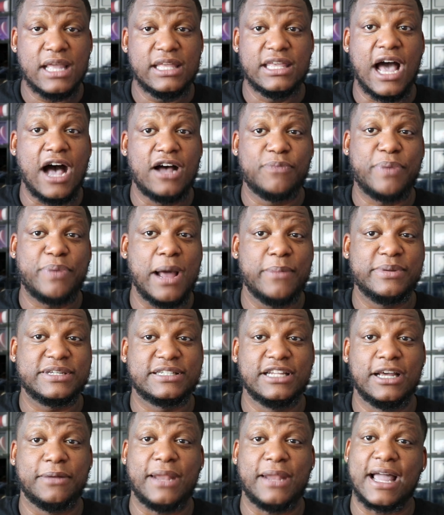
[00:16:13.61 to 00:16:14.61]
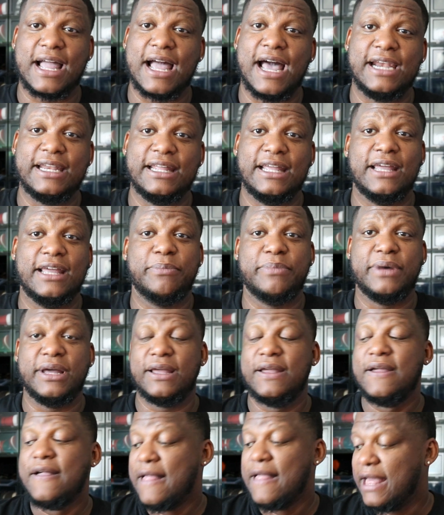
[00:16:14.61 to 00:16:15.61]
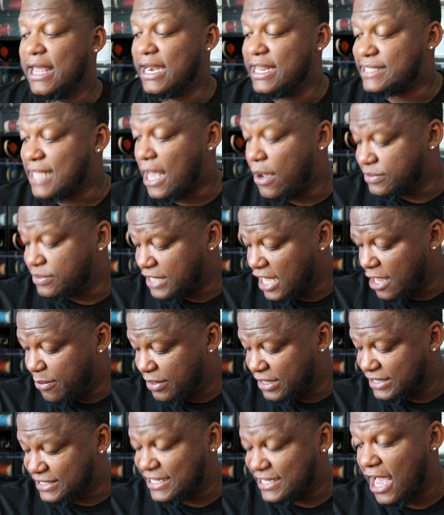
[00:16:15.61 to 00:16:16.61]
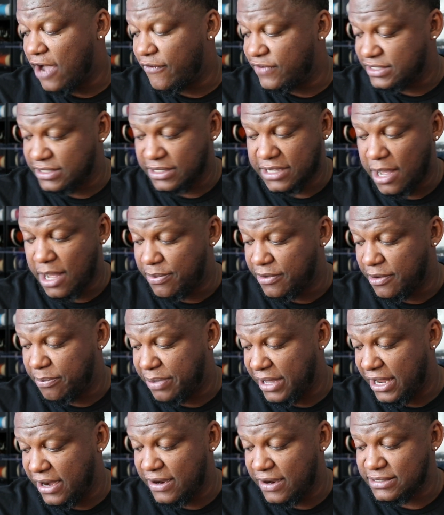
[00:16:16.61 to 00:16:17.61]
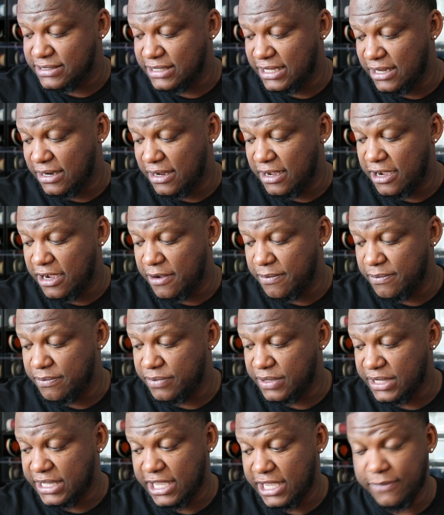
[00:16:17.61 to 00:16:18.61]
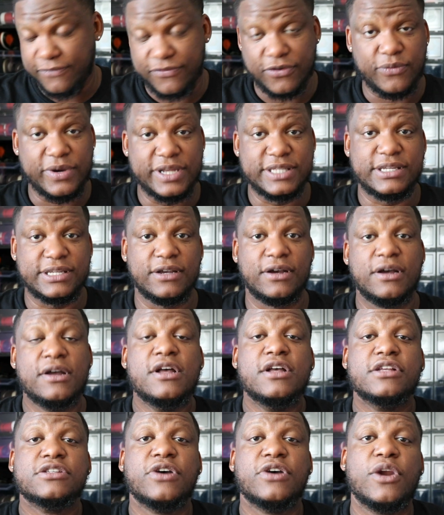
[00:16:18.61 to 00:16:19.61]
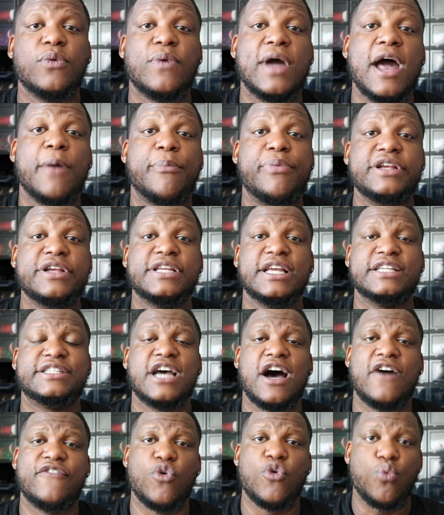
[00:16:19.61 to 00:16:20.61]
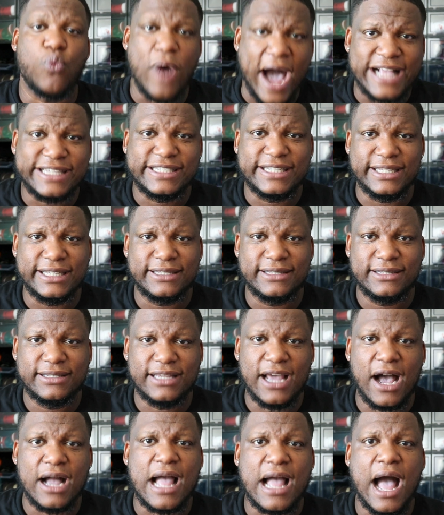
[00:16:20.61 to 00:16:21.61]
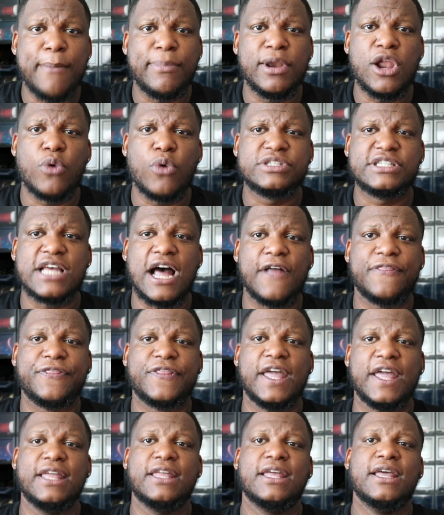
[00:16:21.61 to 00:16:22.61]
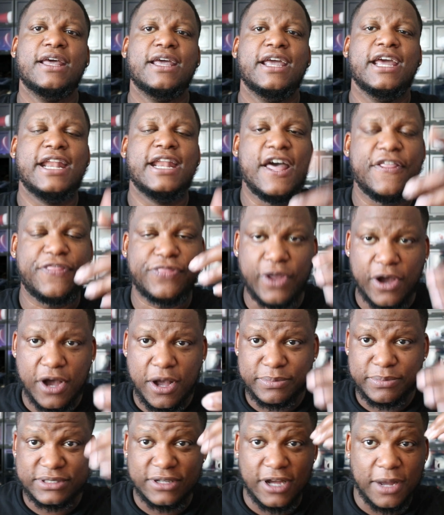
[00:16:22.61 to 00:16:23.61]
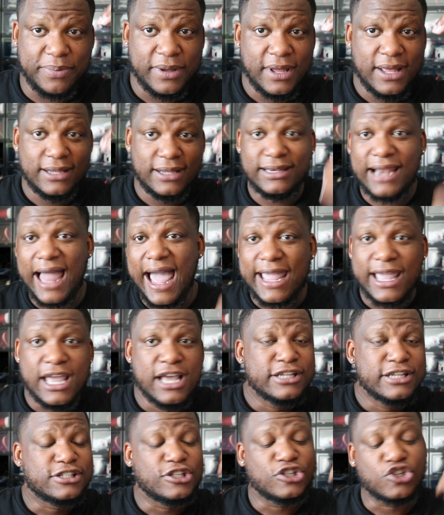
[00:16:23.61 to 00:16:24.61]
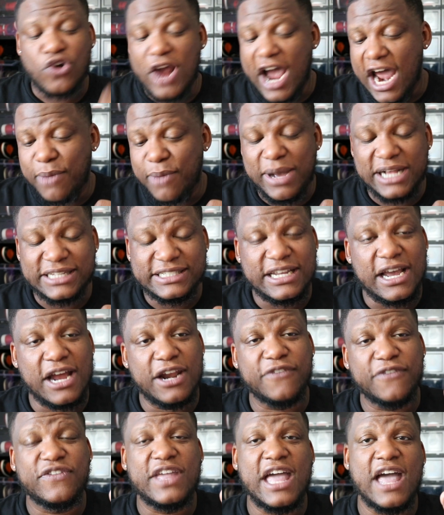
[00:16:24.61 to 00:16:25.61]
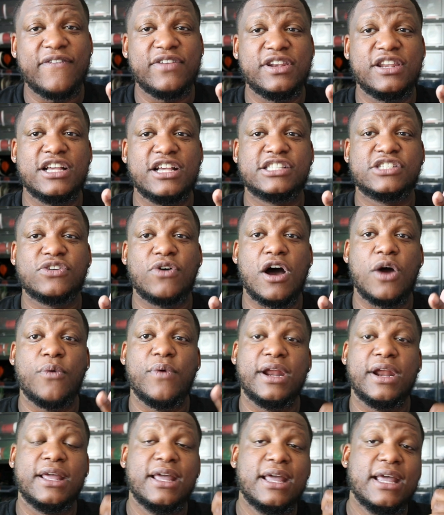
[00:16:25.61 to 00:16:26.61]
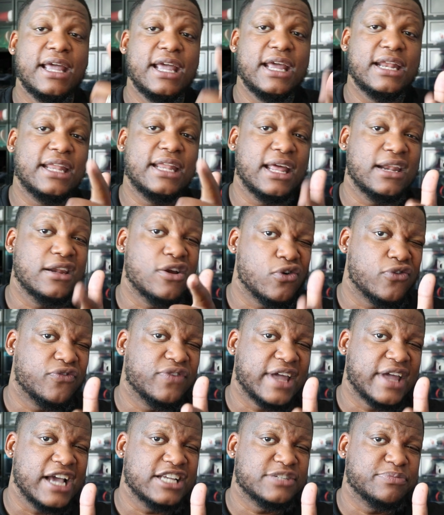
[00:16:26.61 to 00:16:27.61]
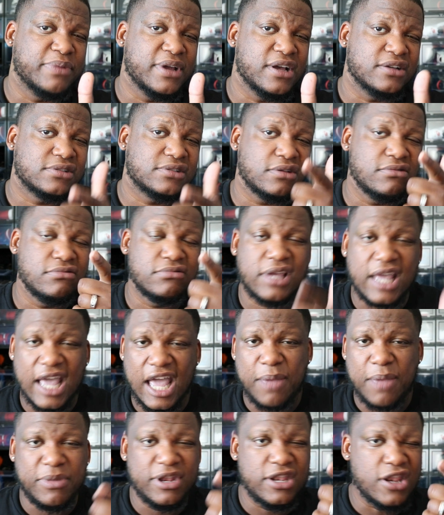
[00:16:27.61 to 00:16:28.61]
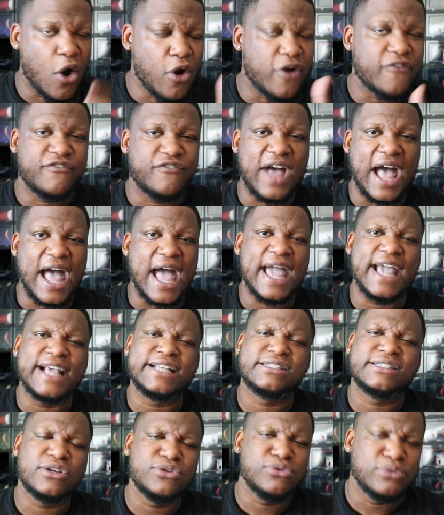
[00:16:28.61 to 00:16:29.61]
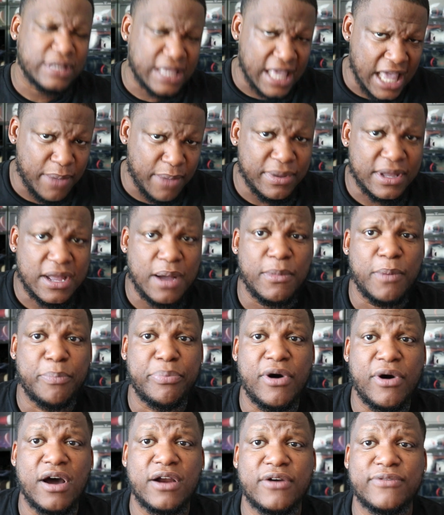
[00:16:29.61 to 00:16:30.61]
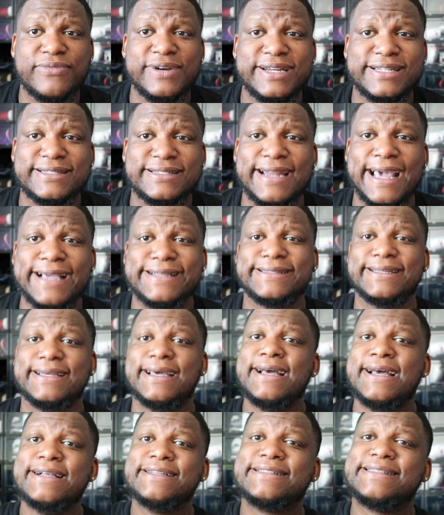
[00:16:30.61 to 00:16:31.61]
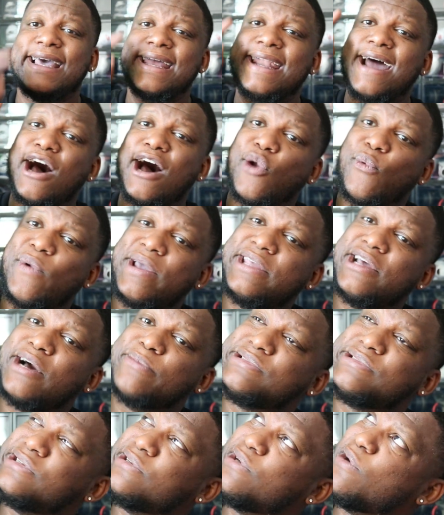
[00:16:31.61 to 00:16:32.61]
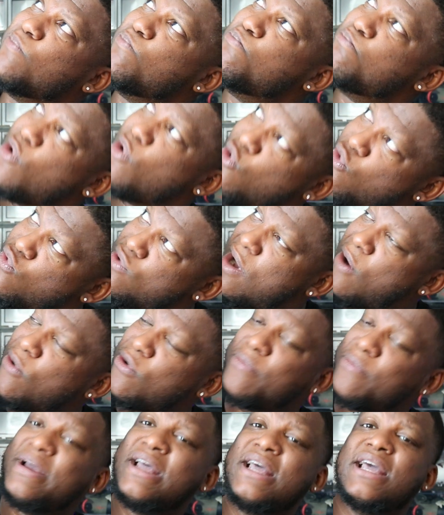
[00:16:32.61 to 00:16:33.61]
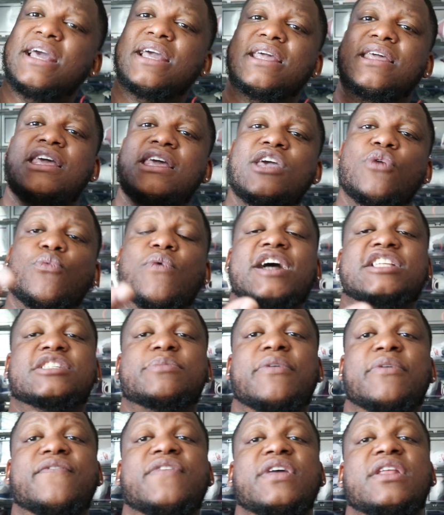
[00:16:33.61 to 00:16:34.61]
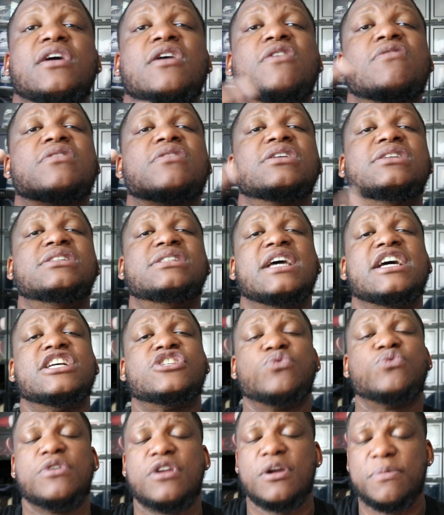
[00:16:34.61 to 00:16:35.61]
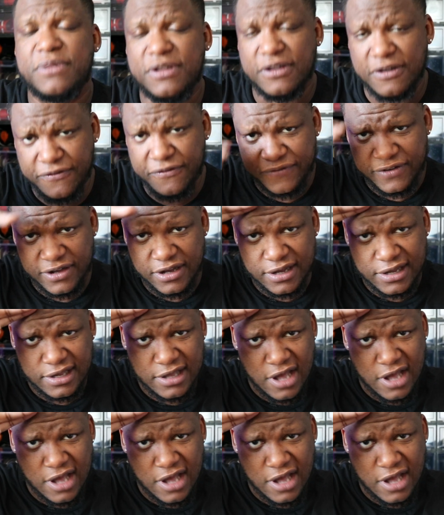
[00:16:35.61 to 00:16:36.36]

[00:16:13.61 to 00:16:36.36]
Y'all probably slept like I did, but at least I was able to salvage a couple of pairs and um, get them for retail. So anyway, I appreciate y'all for watching. Y'all comment below what y'all think. Hit that thumbs up, like, subscribe to my channel if you haven't done so already. Hit that notification bell so you can be notified and so you can become a part of Rich Nation. Stand all the way up to the moon on them and keep watching my video because that's what I'm here for.